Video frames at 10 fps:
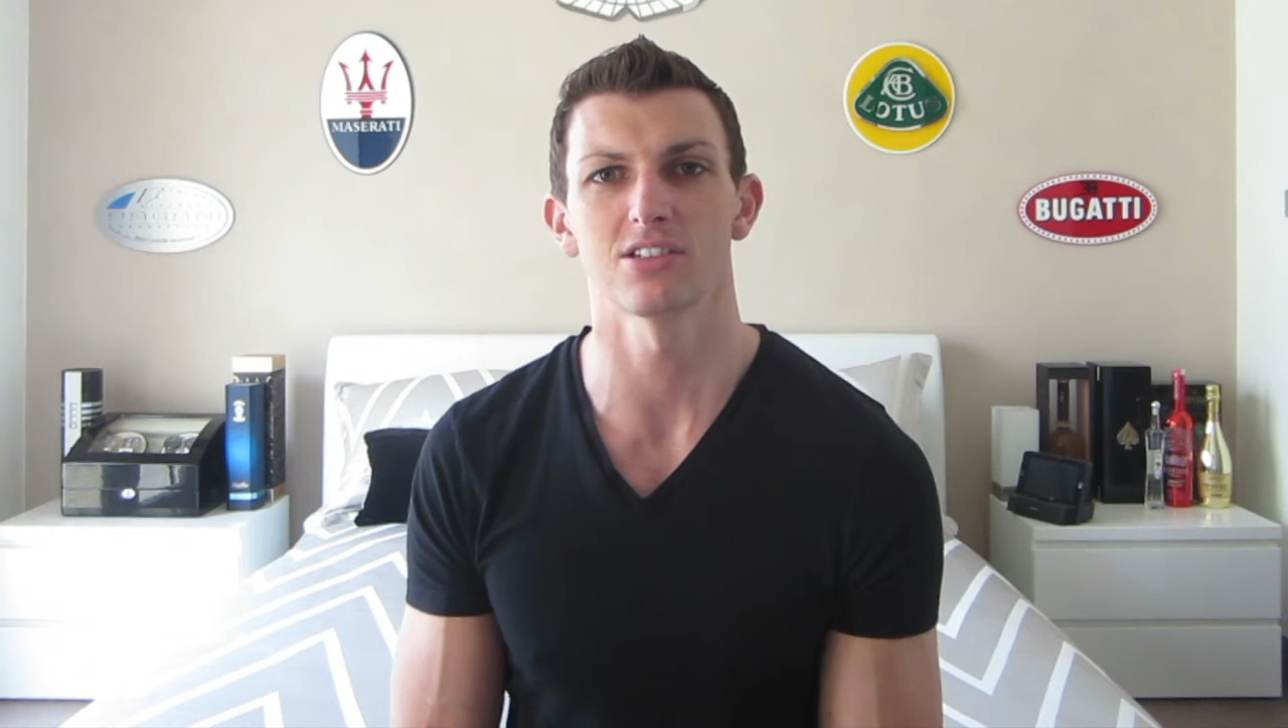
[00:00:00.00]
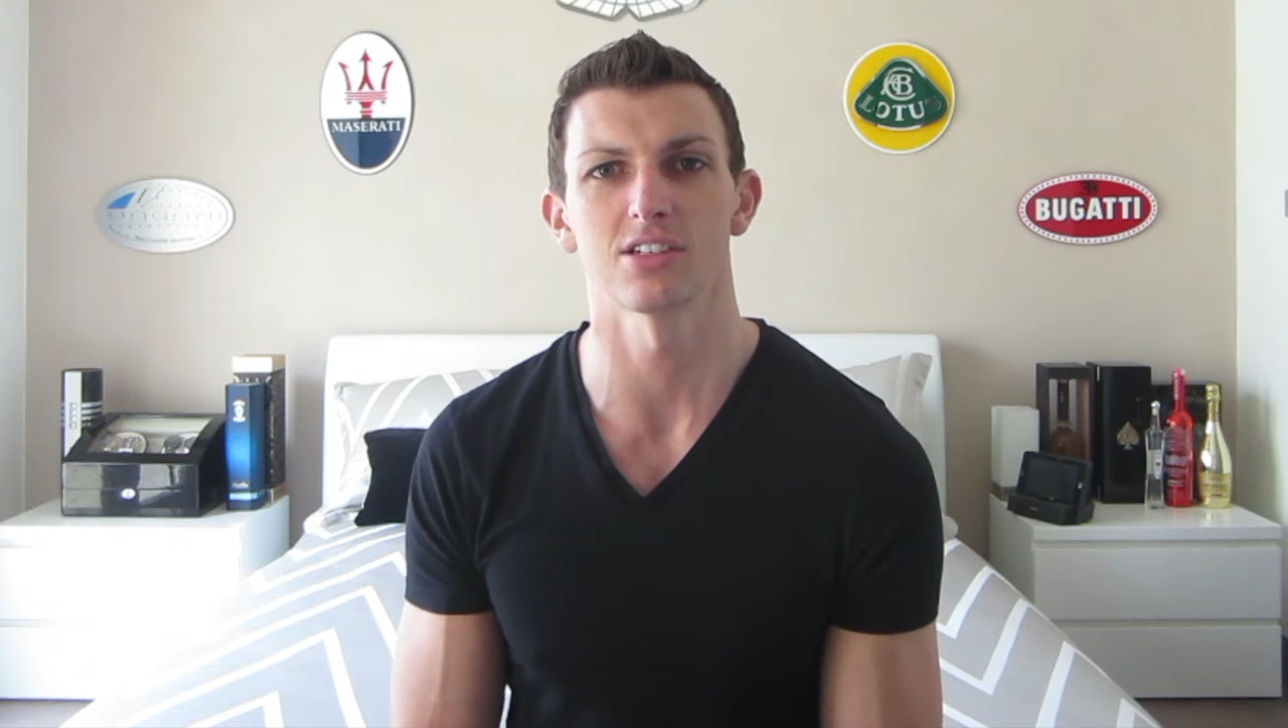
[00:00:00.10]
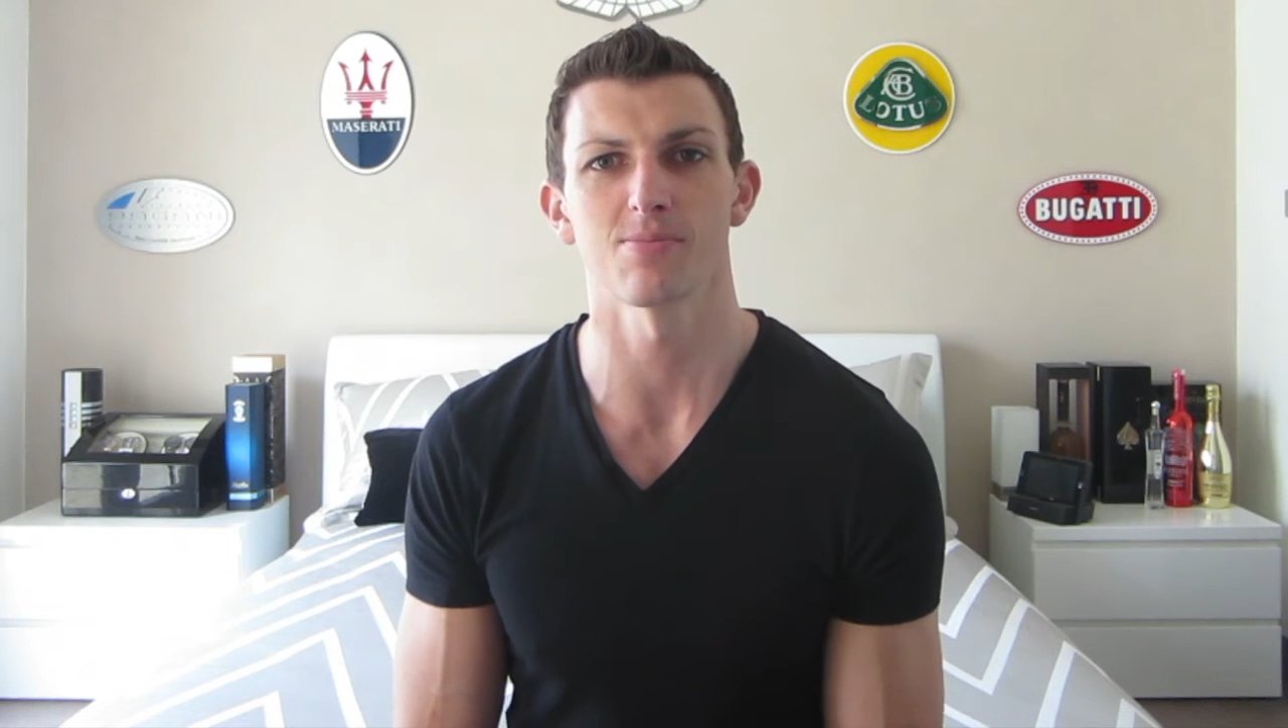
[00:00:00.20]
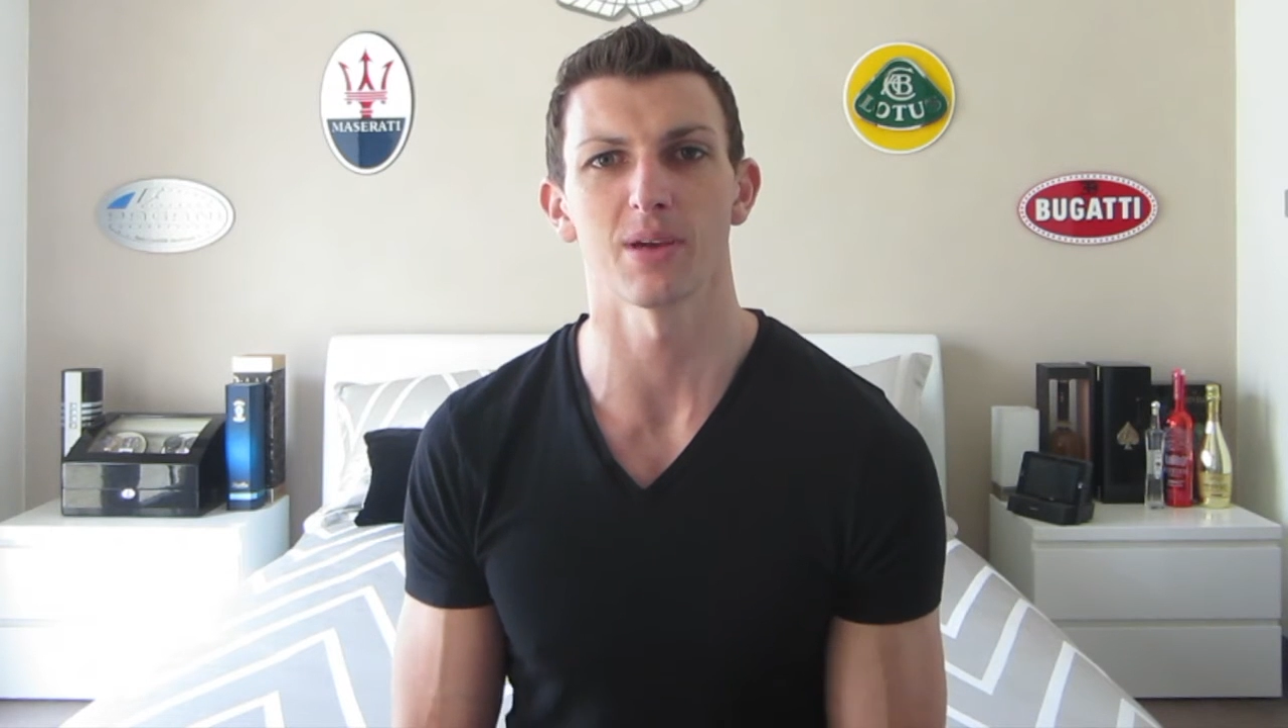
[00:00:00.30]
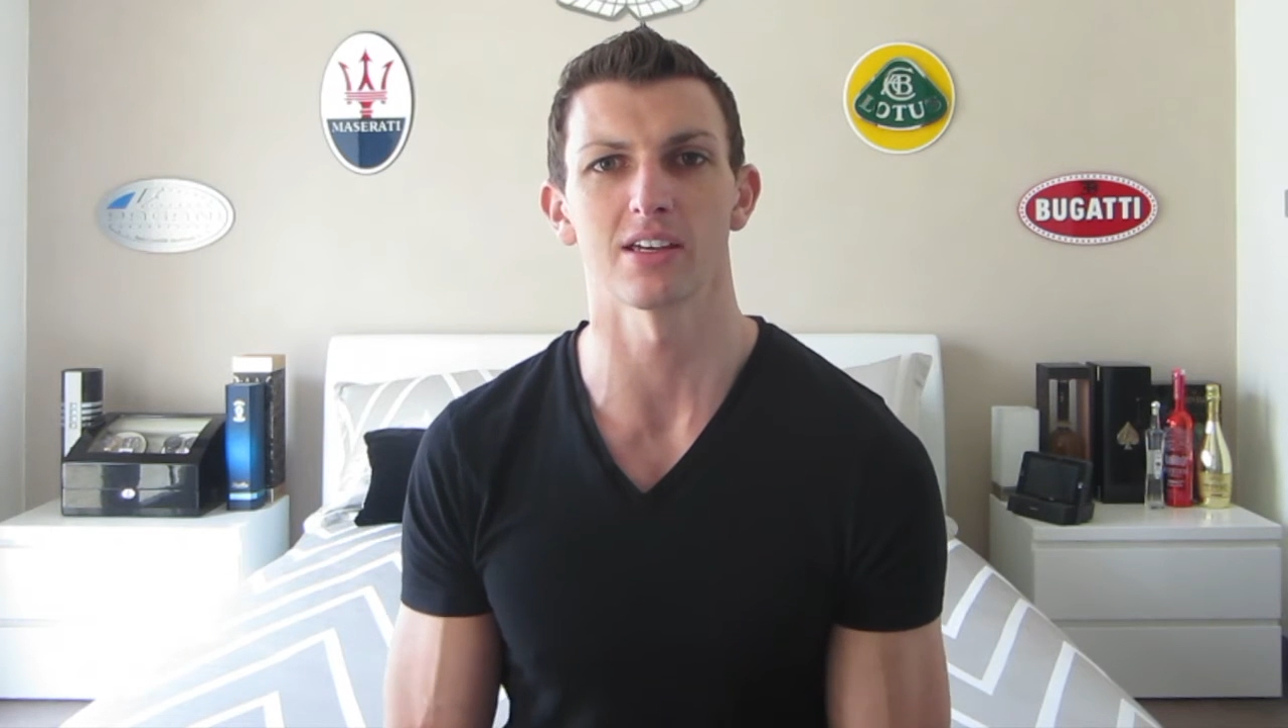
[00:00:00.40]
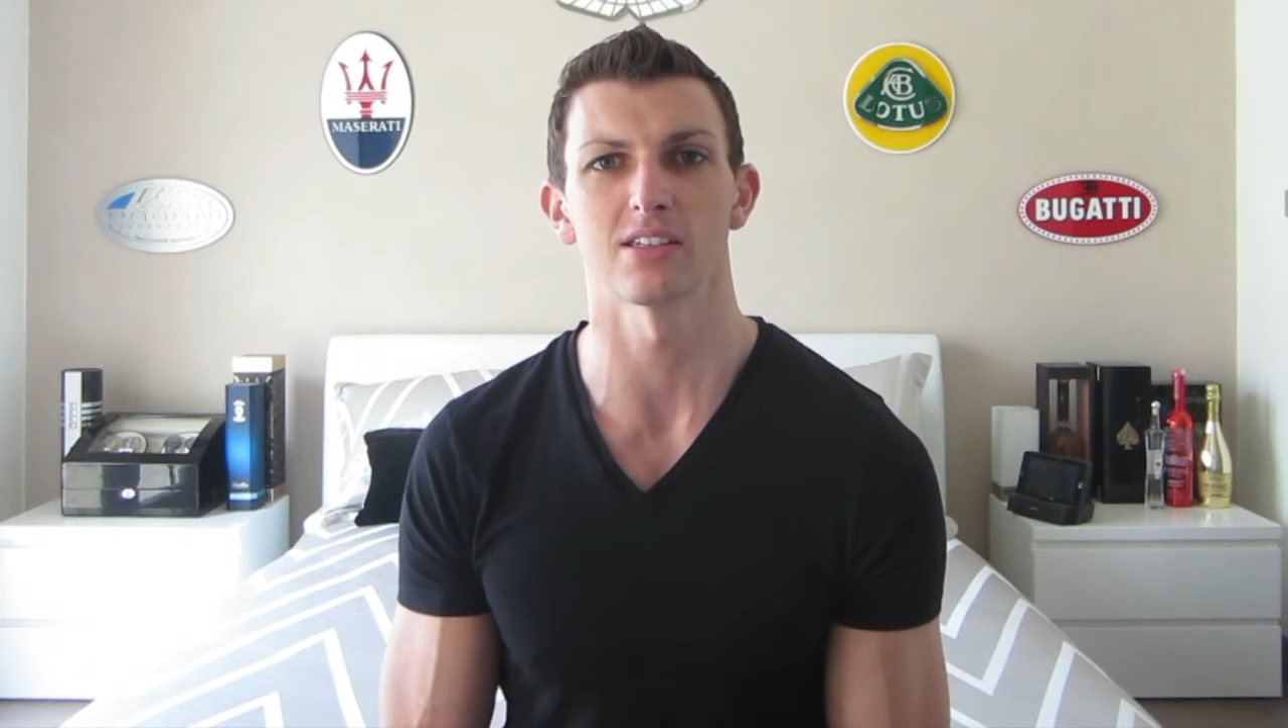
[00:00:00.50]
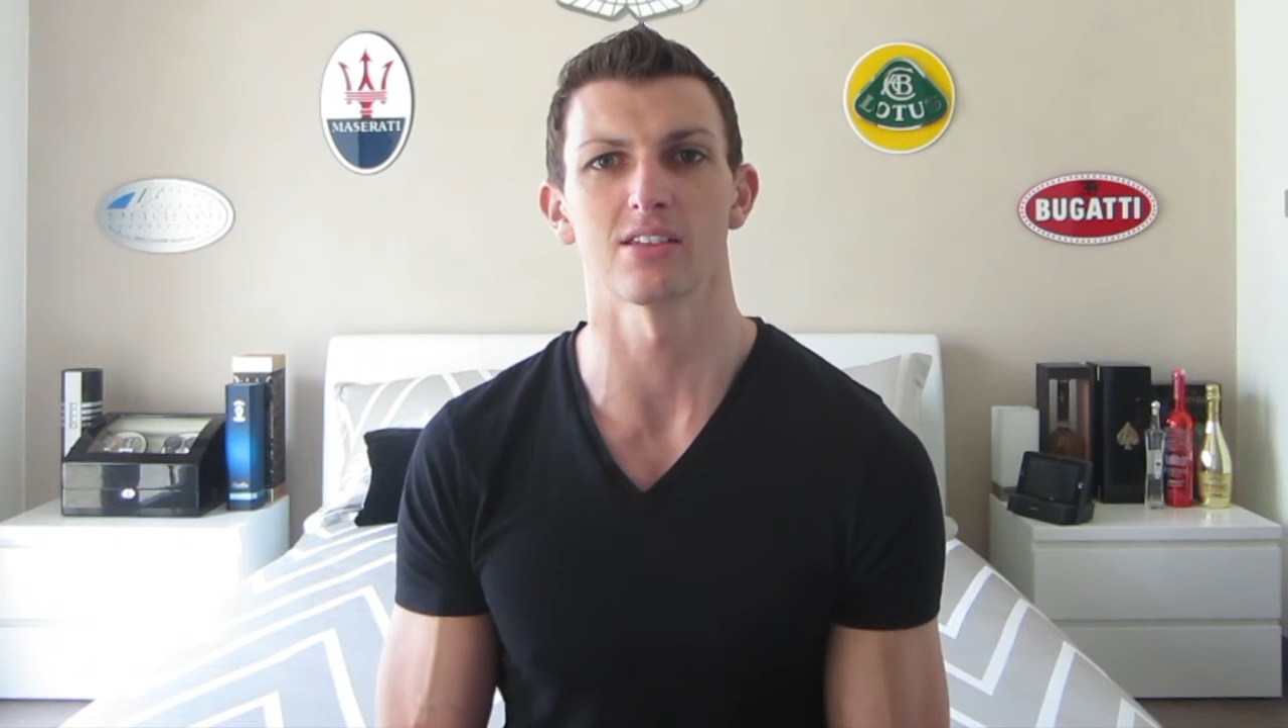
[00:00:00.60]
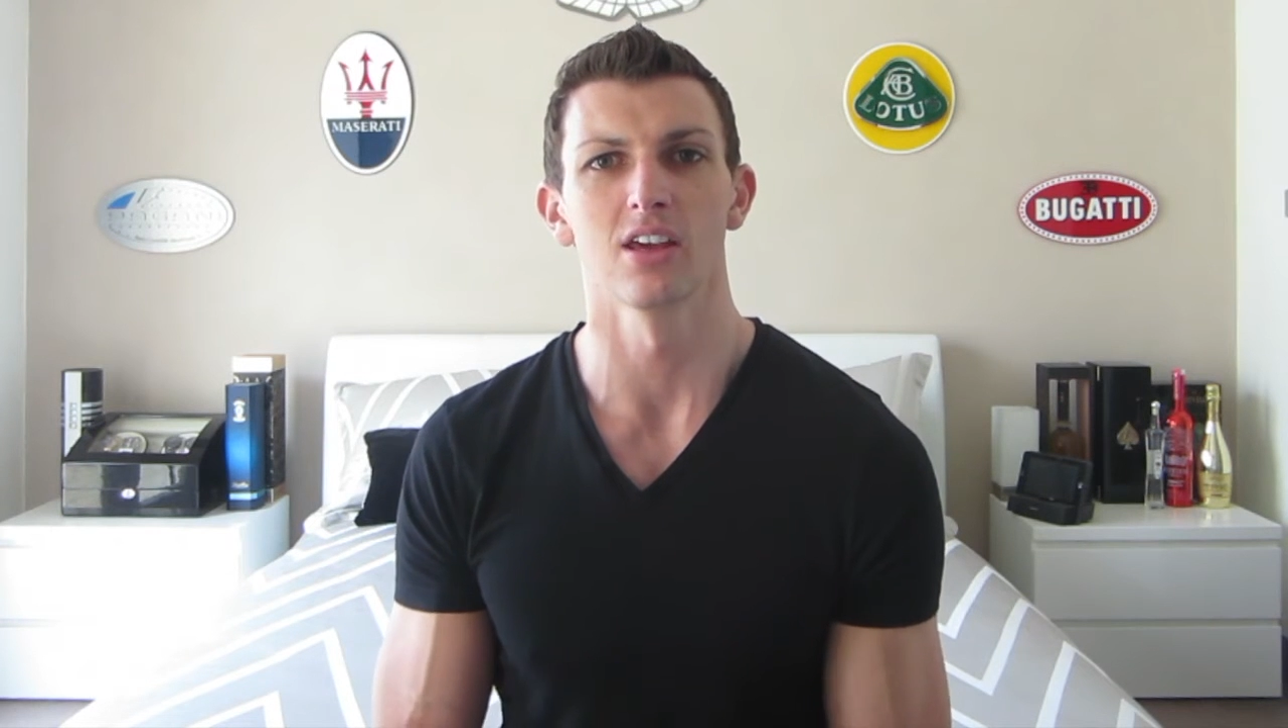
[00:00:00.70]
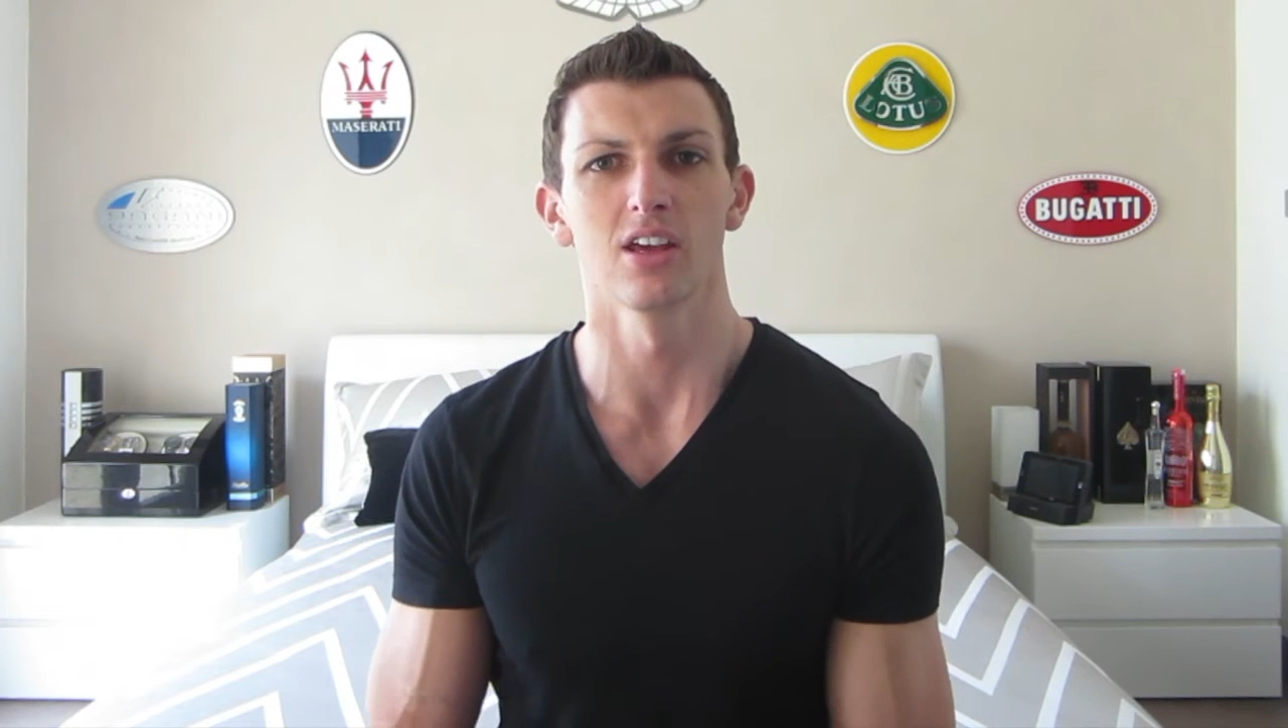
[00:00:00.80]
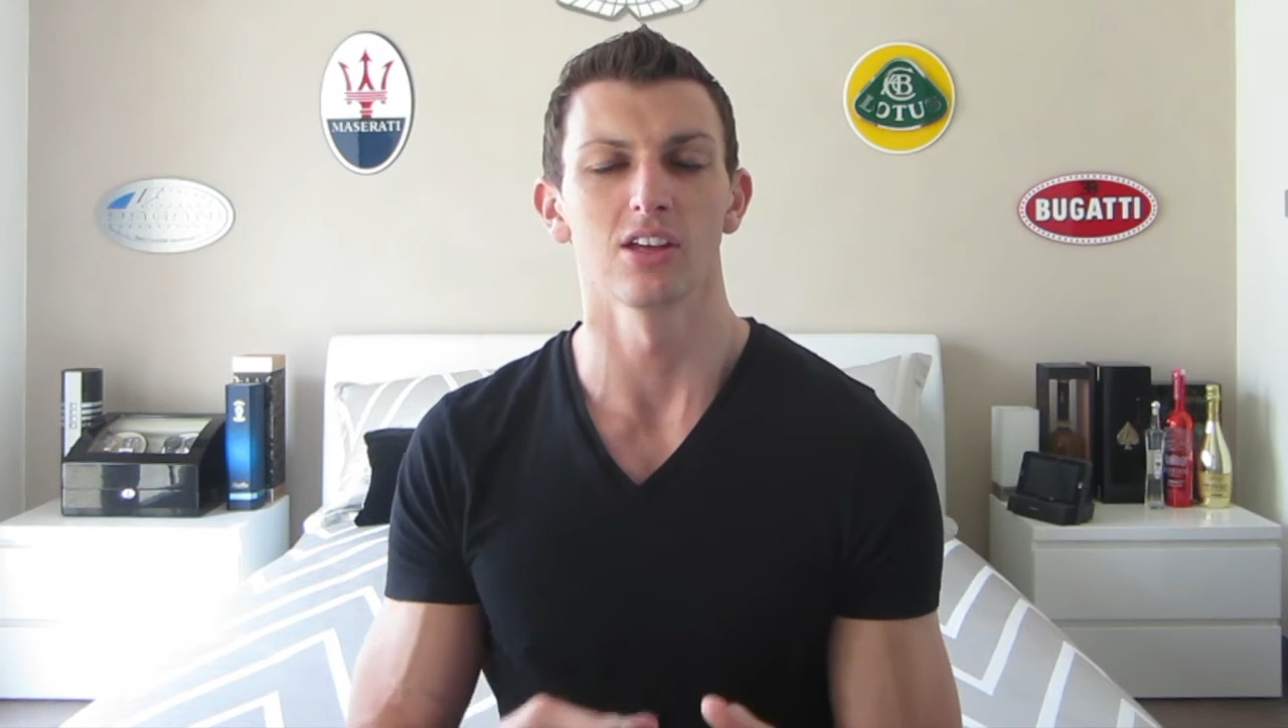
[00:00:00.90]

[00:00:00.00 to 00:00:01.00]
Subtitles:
just because